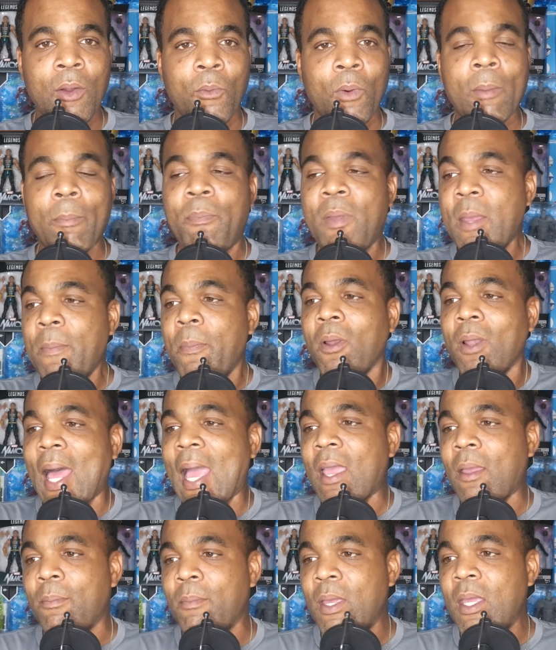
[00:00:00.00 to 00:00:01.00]
when people
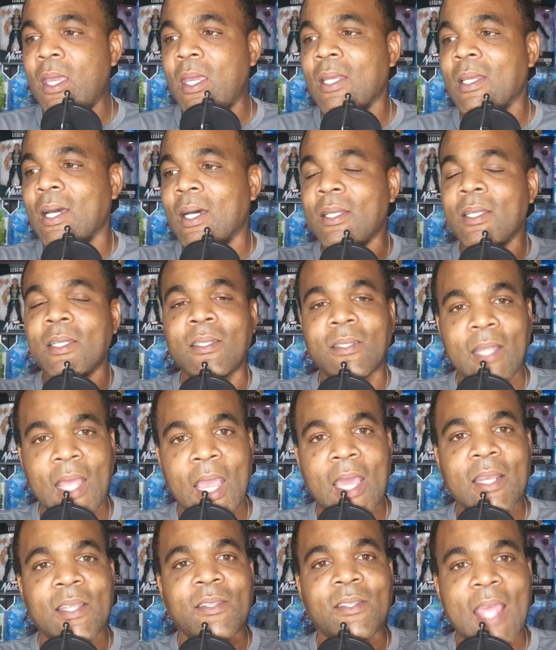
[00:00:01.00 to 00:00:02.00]
like me can
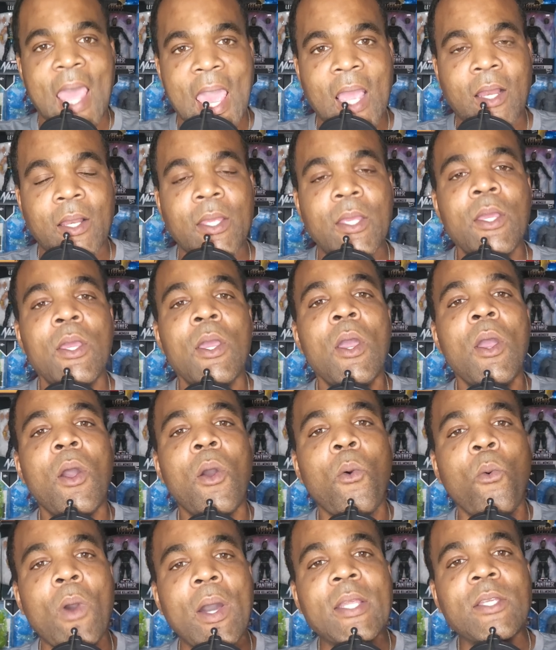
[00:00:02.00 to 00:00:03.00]
understand exactly
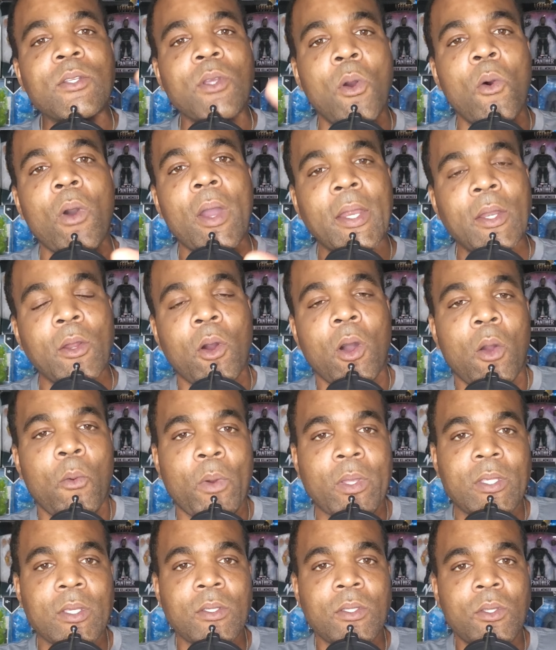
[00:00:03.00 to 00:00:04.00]
what is going on
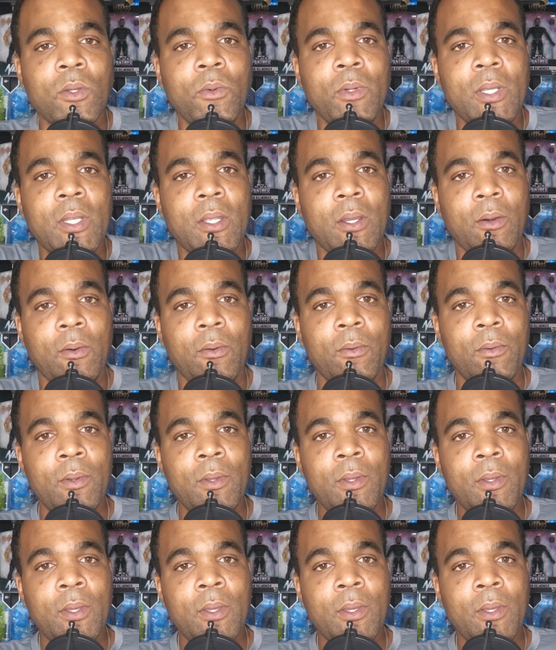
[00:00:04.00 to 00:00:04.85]
with this studio.